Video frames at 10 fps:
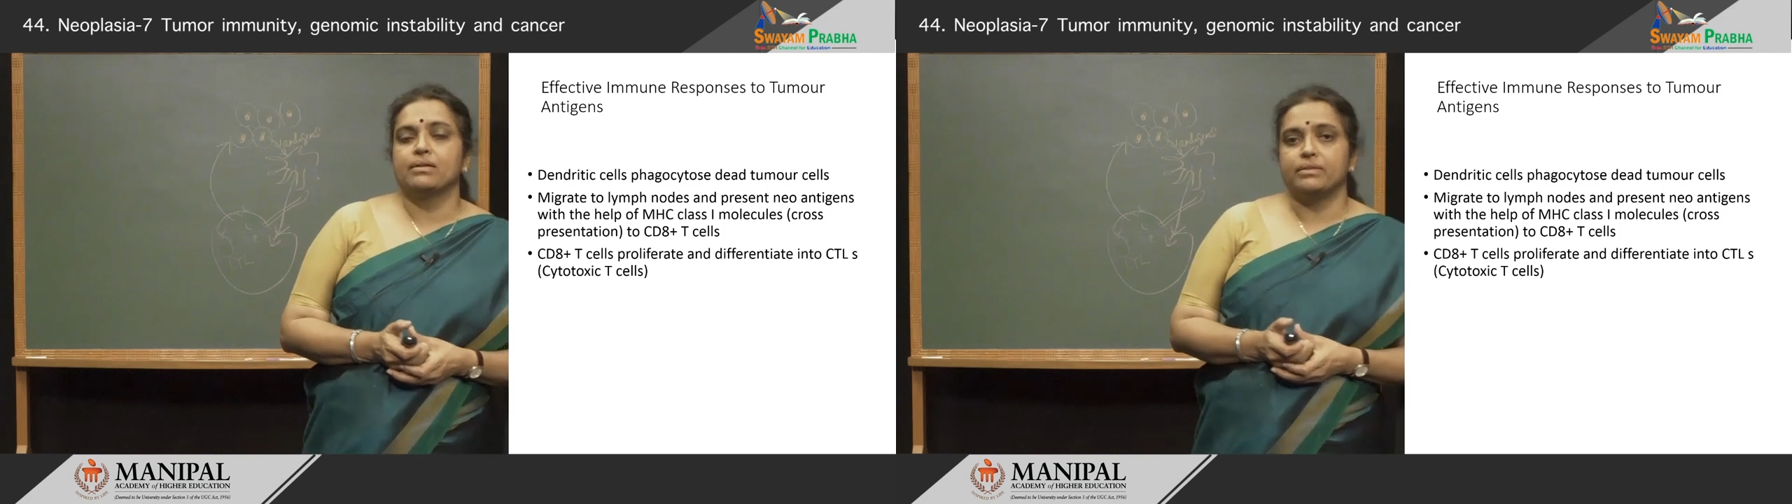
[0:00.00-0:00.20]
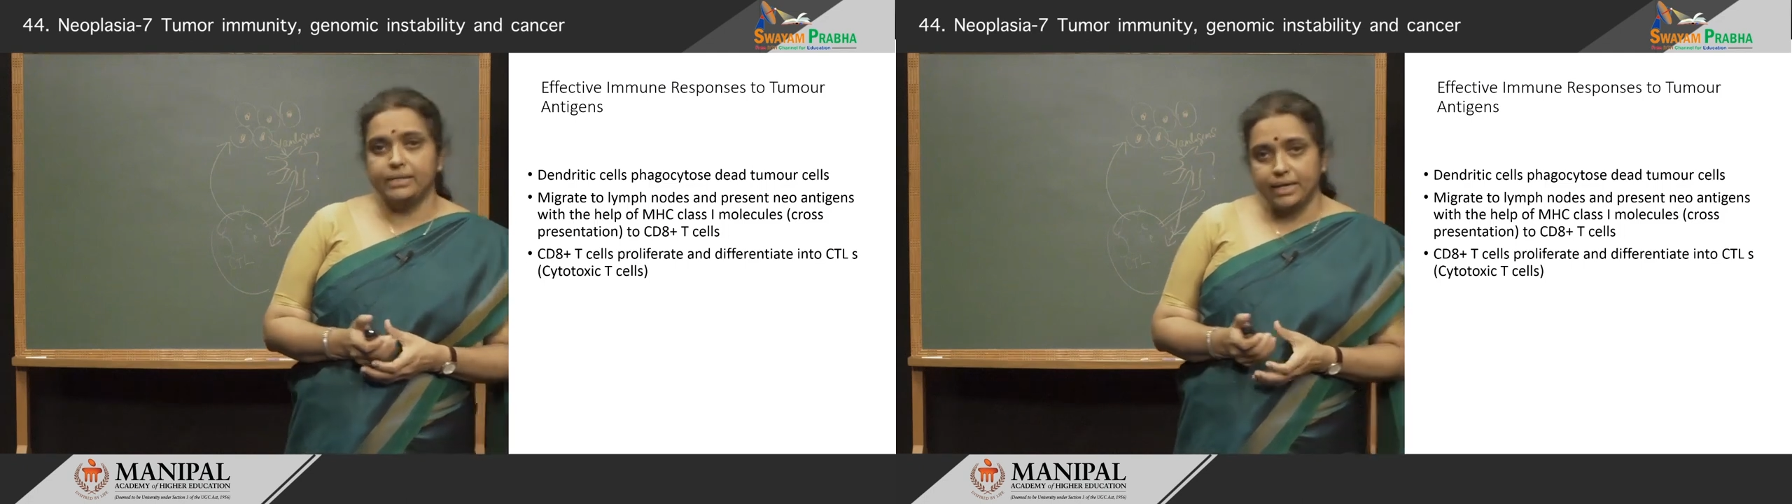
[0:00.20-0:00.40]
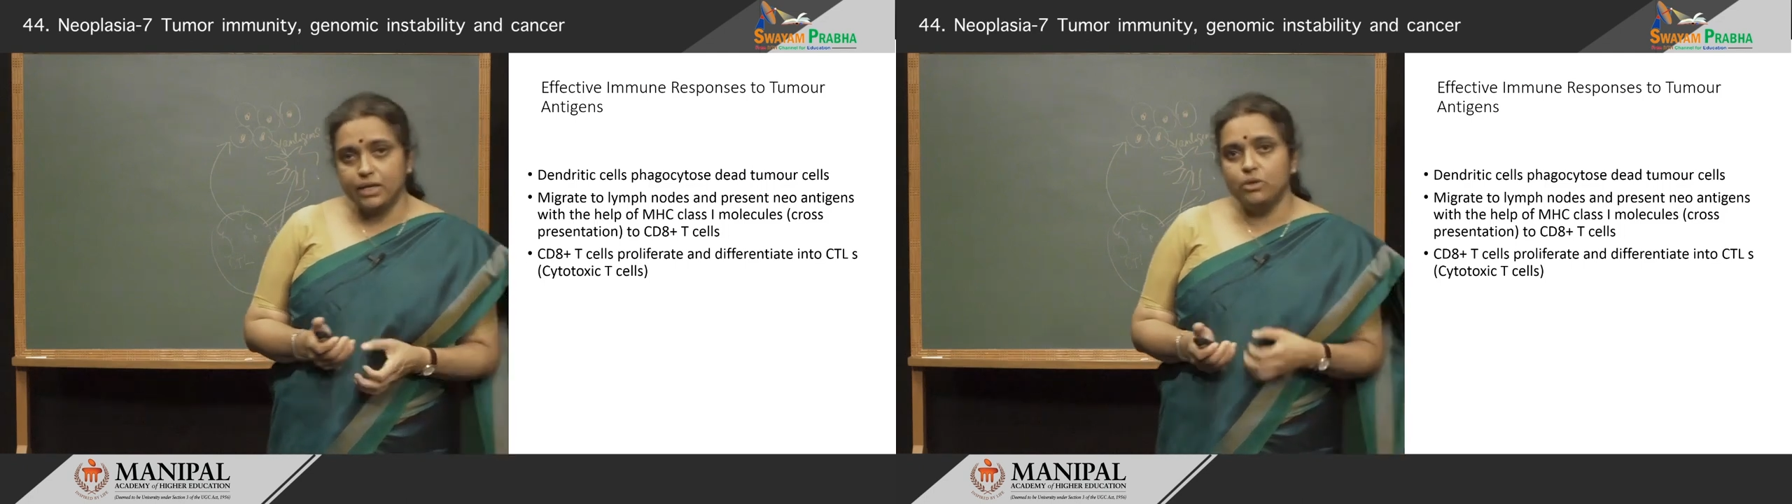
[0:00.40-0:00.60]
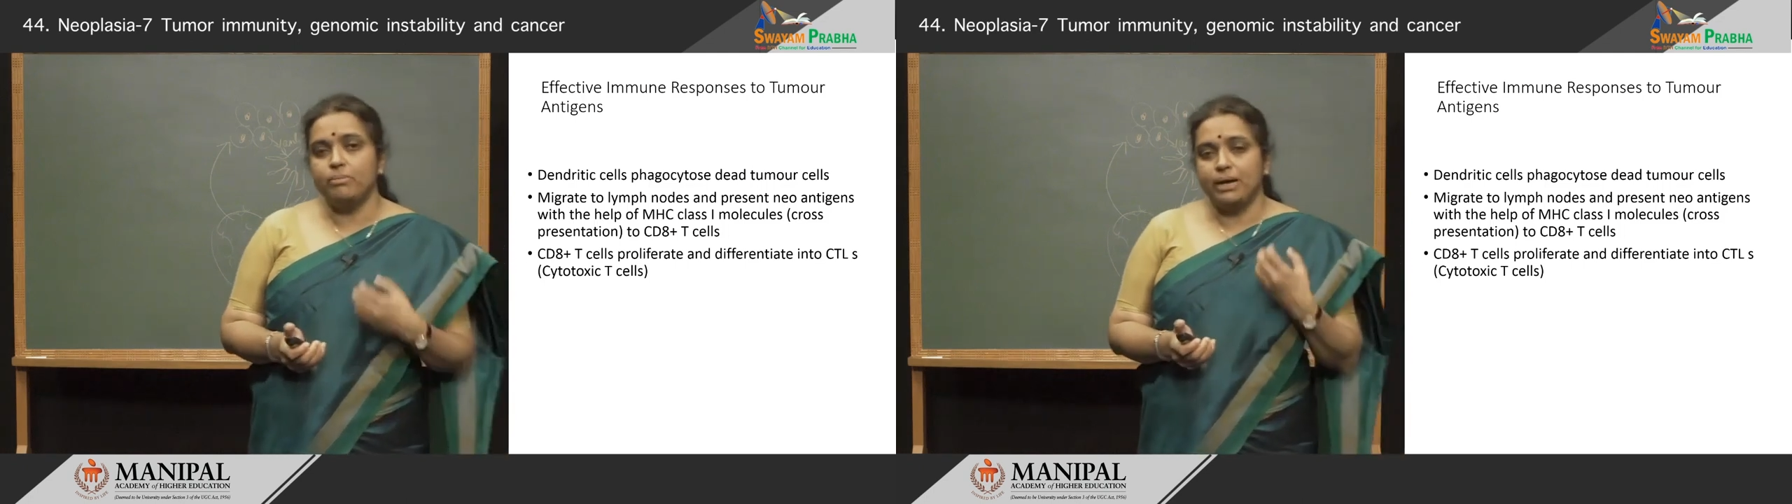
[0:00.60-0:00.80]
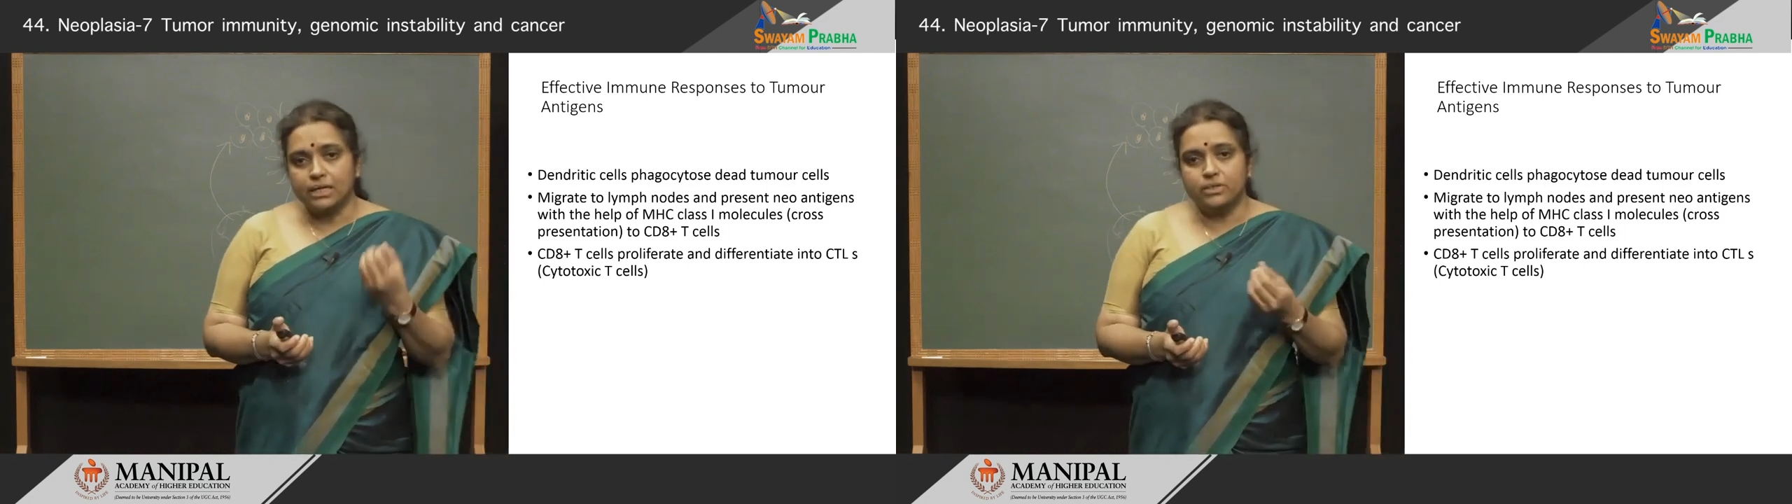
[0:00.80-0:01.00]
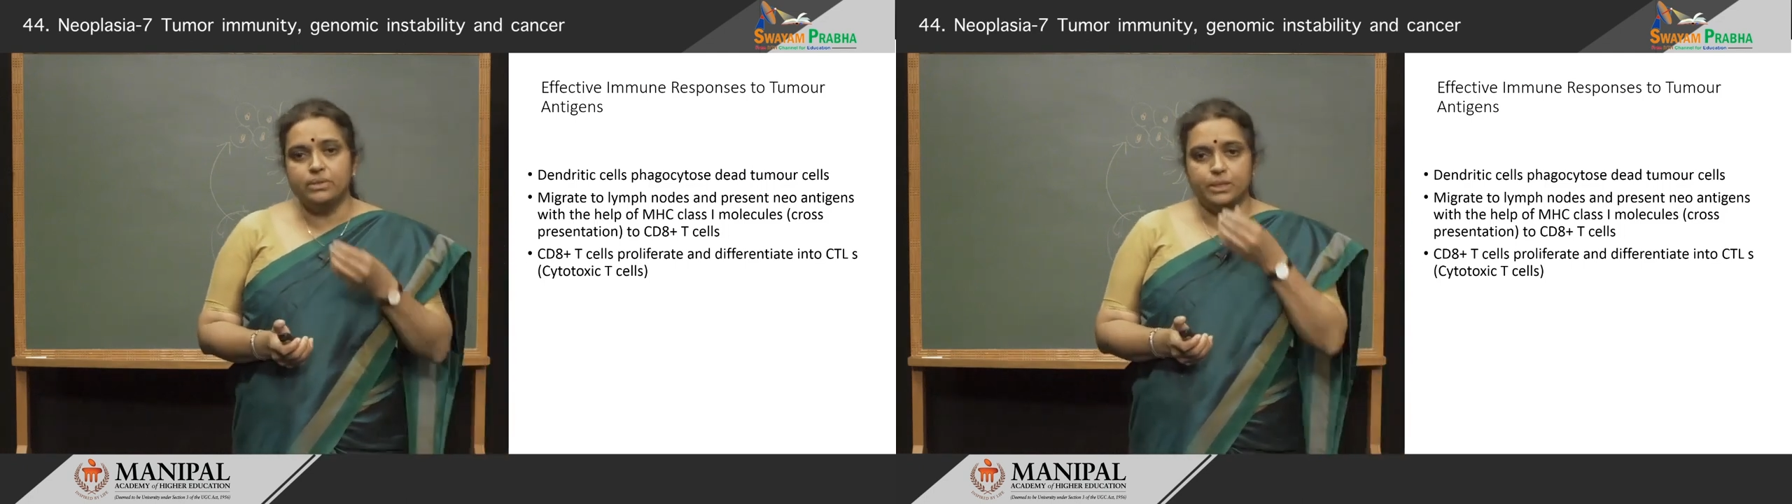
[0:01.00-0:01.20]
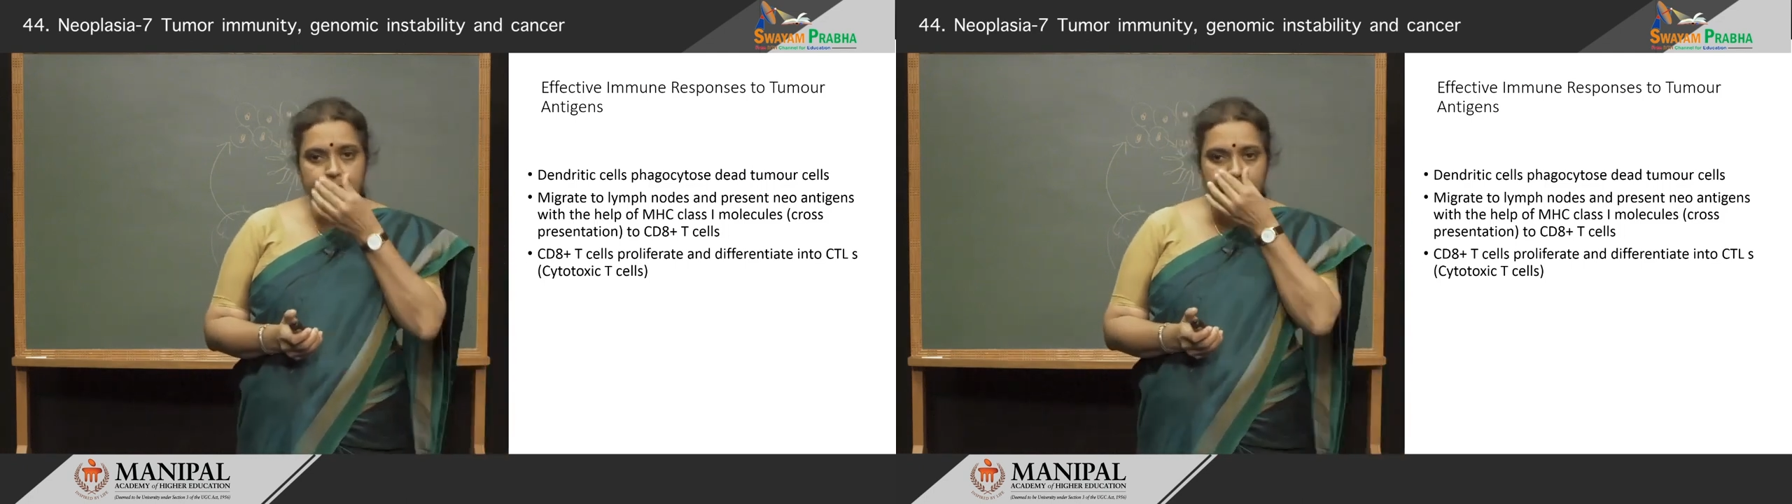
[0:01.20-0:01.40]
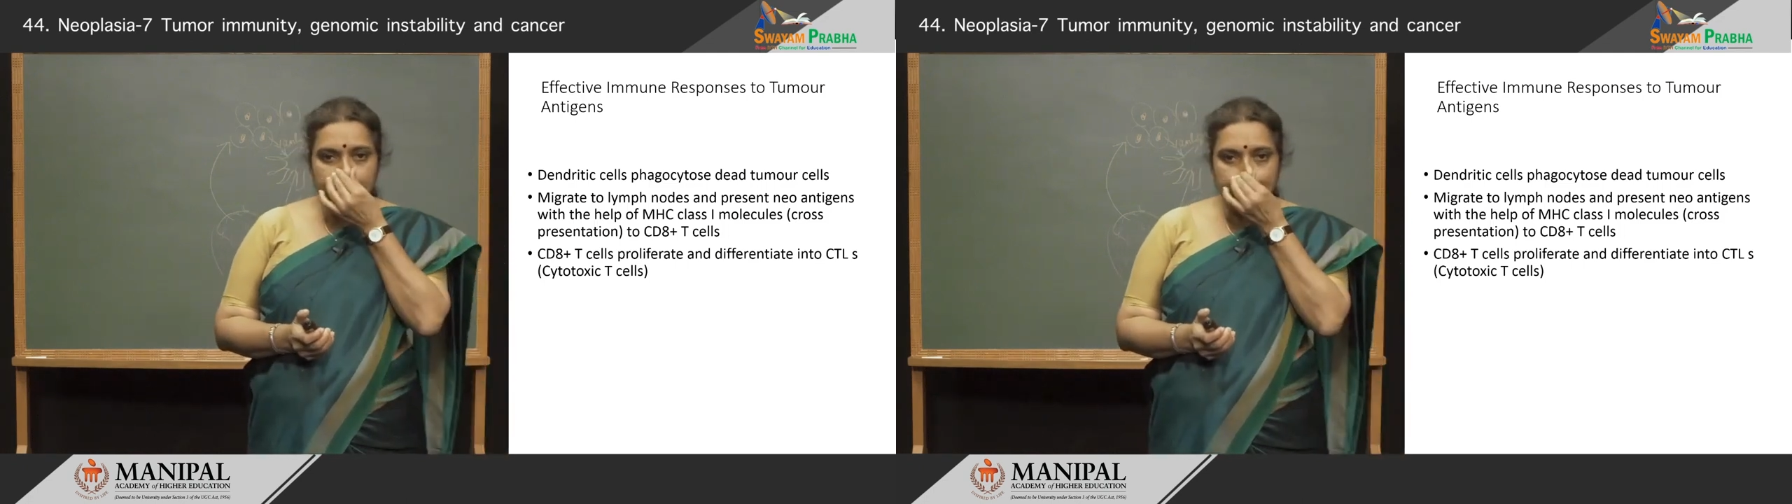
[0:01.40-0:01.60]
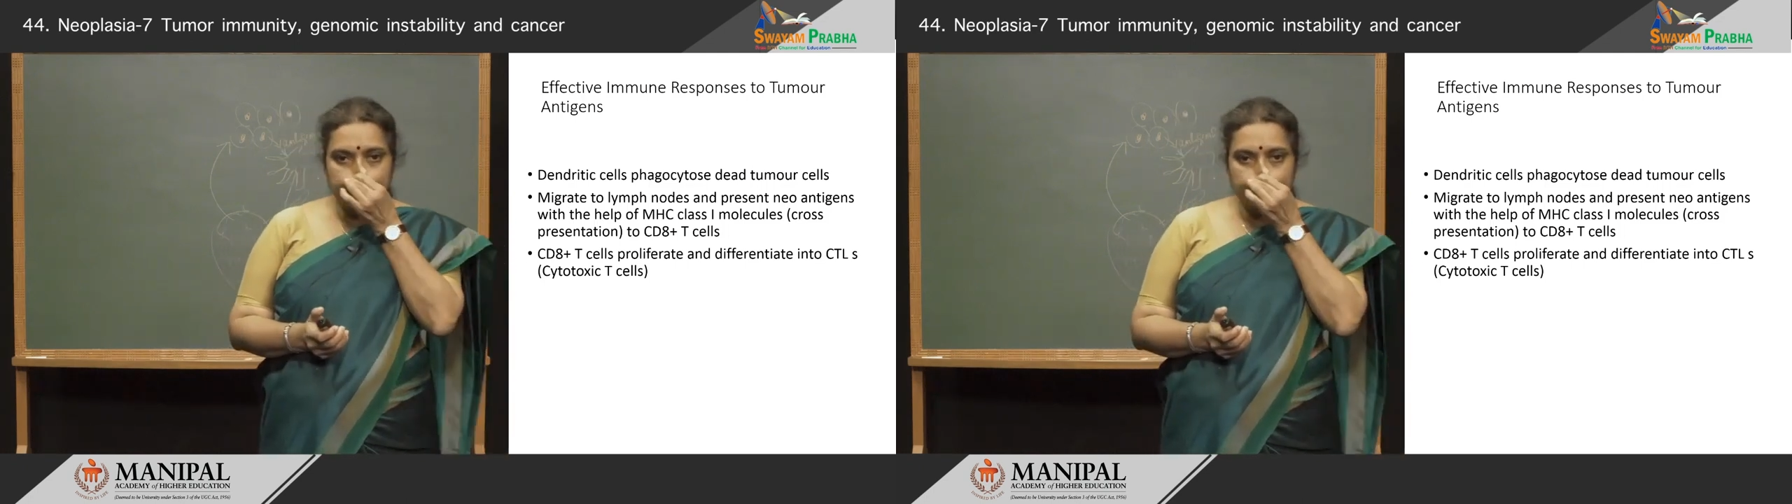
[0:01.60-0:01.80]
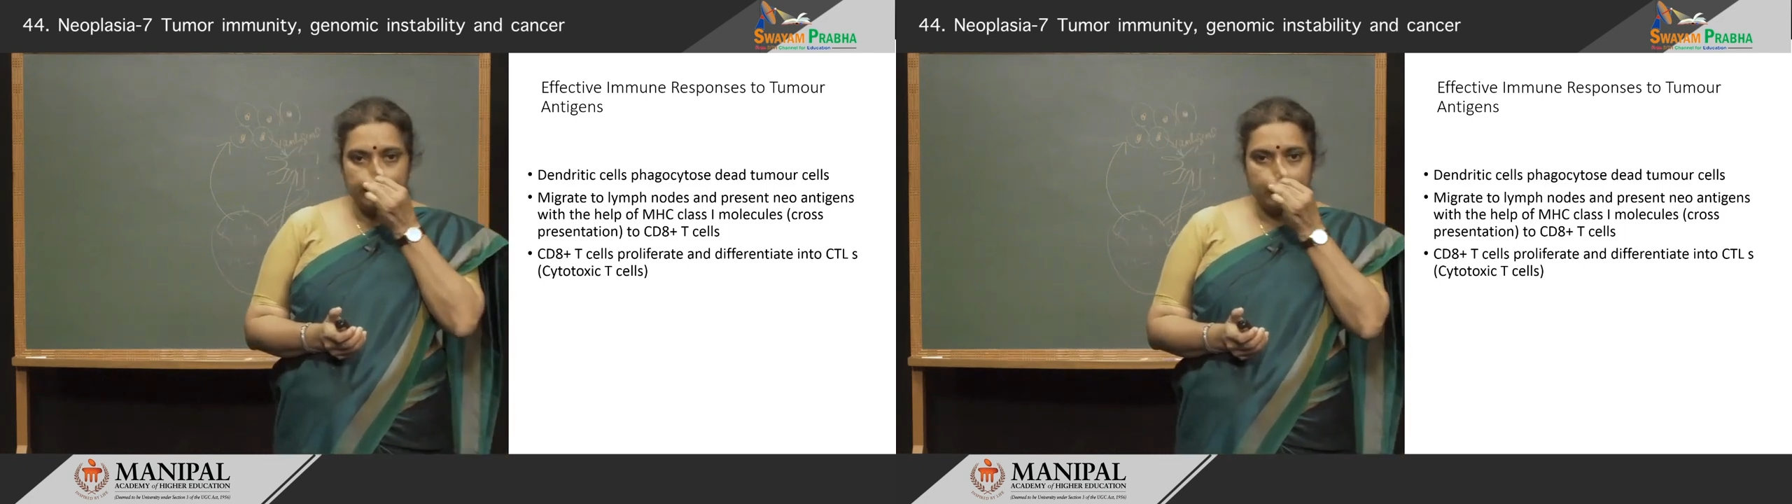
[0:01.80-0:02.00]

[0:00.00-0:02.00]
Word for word: they go back to the tumor,